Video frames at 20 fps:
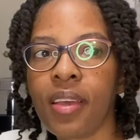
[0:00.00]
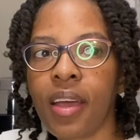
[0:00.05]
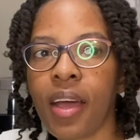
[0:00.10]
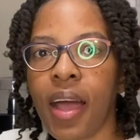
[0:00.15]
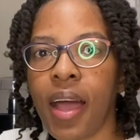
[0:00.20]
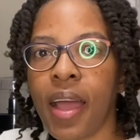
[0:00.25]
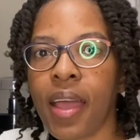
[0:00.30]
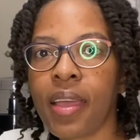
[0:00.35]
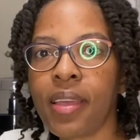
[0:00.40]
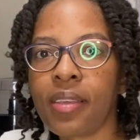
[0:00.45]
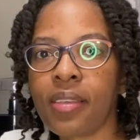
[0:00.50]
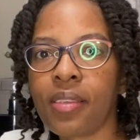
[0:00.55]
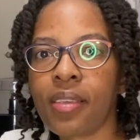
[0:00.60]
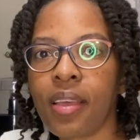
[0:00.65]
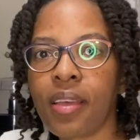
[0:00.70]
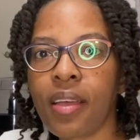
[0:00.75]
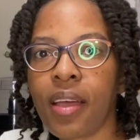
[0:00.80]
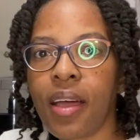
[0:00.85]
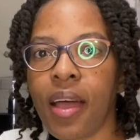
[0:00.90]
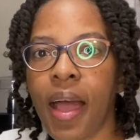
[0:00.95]

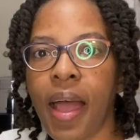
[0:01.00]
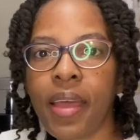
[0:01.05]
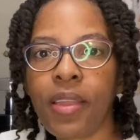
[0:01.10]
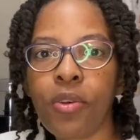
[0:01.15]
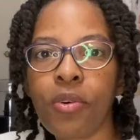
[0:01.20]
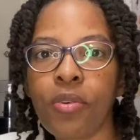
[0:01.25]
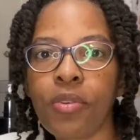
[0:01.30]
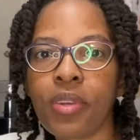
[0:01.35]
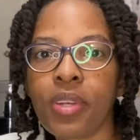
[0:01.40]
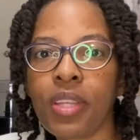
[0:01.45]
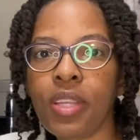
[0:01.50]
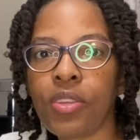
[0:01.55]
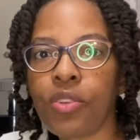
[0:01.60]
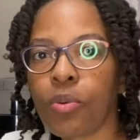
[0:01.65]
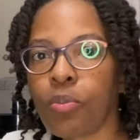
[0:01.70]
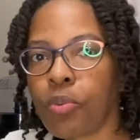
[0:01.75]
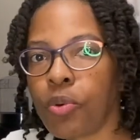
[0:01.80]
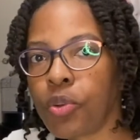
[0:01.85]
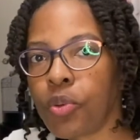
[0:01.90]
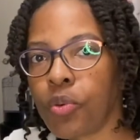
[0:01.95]
I don't need
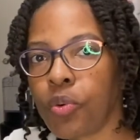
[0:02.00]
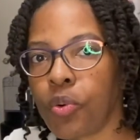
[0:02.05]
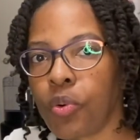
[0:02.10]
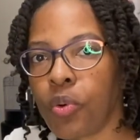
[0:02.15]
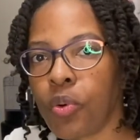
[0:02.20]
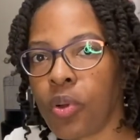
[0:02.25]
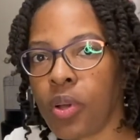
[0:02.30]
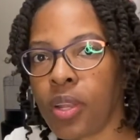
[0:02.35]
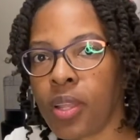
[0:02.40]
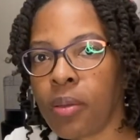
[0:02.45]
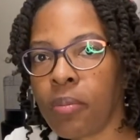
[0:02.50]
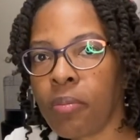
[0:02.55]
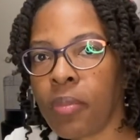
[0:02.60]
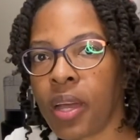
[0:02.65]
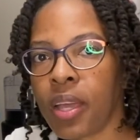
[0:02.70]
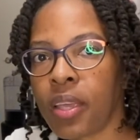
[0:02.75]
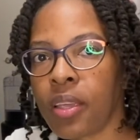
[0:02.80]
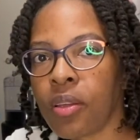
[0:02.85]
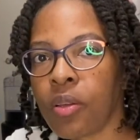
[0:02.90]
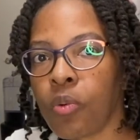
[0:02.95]
to put oil in
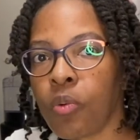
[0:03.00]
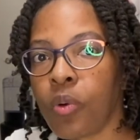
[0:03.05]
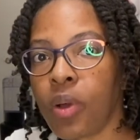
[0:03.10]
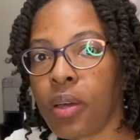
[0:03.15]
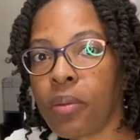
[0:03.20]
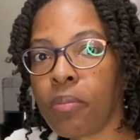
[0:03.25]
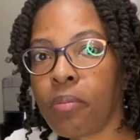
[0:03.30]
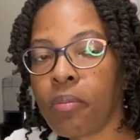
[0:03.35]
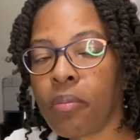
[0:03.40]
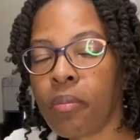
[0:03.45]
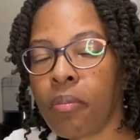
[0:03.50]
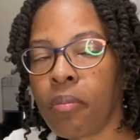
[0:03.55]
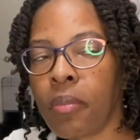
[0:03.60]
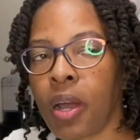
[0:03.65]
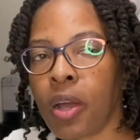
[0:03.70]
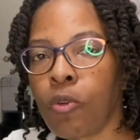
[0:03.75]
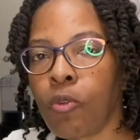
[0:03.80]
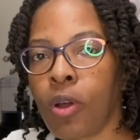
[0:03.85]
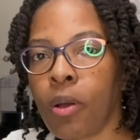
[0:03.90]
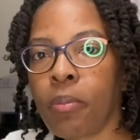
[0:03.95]
my hair. What
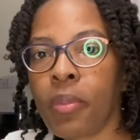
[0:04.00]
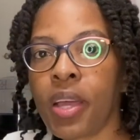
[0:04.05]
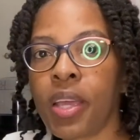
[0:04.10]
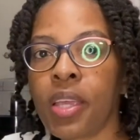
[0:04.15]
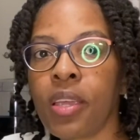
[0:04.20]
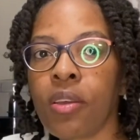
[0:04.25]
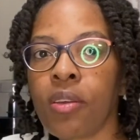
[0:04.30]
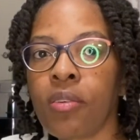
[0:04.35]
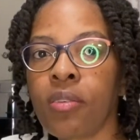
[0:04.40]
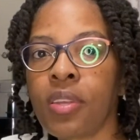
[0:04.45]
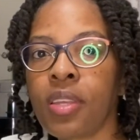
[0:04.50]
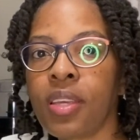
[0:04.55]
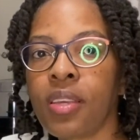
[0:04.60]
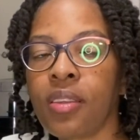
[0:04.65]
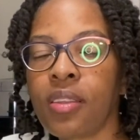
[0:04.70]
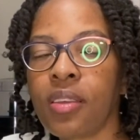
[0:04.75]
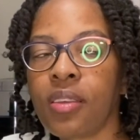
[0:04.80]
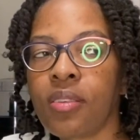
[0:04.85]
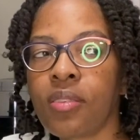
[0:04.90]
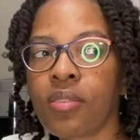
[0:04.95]
my hair
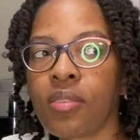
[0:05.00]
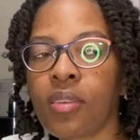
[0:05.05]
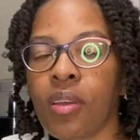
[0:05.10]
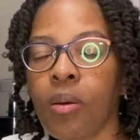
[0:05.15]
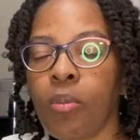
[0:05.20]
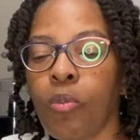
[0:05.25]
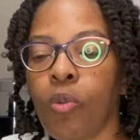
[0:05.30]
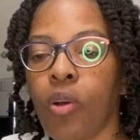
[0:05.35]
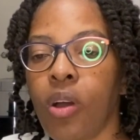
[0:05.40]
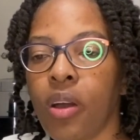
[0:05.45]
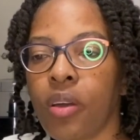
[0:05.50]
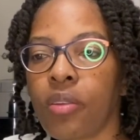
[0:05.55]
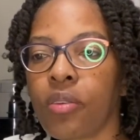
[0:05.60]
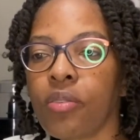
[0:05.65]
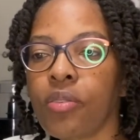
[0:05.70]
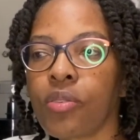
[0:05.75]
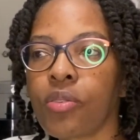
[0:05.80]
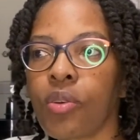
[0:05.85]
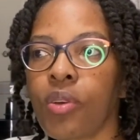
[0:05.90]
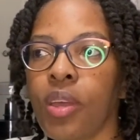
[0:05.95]
need is
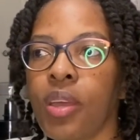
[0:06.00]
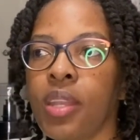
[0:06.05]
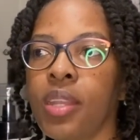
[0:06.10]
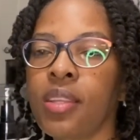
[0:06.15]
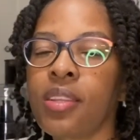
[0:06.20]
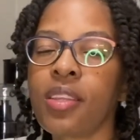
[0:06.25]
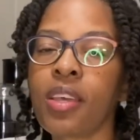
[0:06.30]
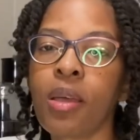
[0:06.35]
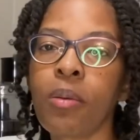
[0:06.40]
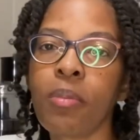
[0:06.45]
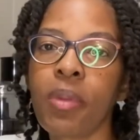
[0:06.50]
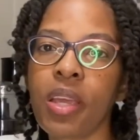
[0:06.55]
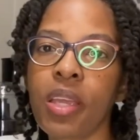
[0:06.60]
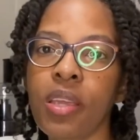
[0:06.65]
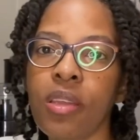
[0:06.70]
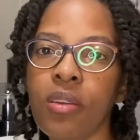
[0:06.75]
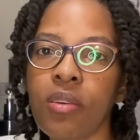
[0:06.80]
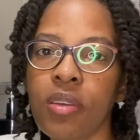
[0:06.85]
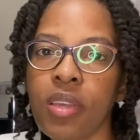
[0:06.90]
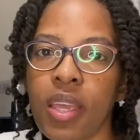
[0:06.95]
water. So anytime my
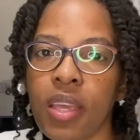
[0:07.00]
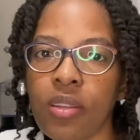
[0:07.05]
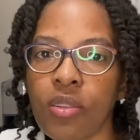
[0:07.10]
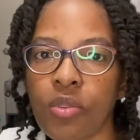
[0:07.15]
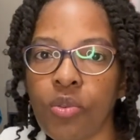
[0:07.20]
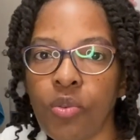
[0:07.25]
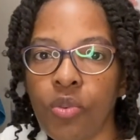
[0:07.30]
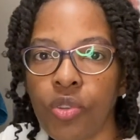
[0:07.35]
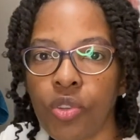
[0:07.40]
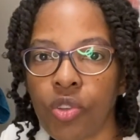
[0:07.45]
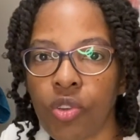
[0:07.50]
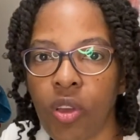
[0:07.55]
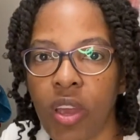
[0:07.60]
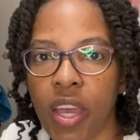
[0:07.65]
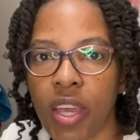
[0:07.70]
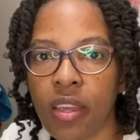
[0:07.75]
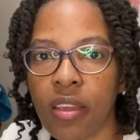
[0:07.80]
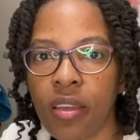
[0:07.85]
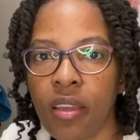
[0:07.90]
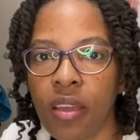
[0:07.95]
hair get too
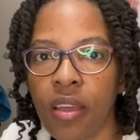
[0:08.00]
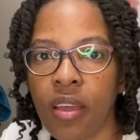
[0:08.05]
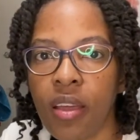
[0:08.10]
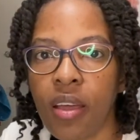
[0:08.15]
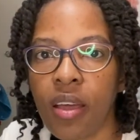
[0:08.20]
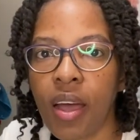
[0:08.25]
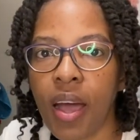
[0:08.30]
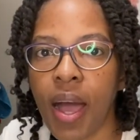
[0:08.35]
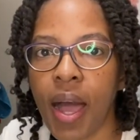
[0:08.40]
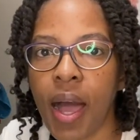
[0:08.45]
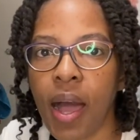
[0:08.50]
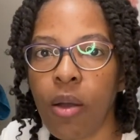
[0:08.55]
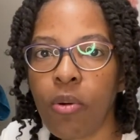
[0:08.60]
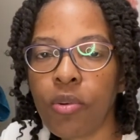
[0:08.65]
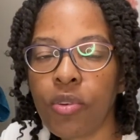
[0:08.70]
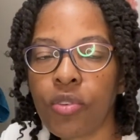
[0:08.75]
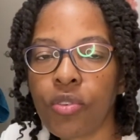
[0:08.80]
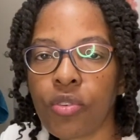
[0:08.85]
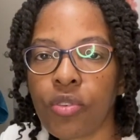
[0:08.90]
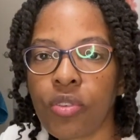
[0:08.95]
dry, I
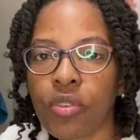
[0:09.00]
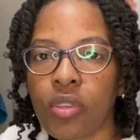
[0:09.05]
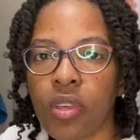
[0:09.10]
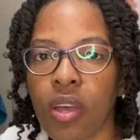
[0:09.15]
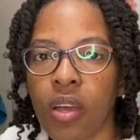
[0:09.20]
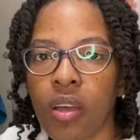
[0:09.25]
would just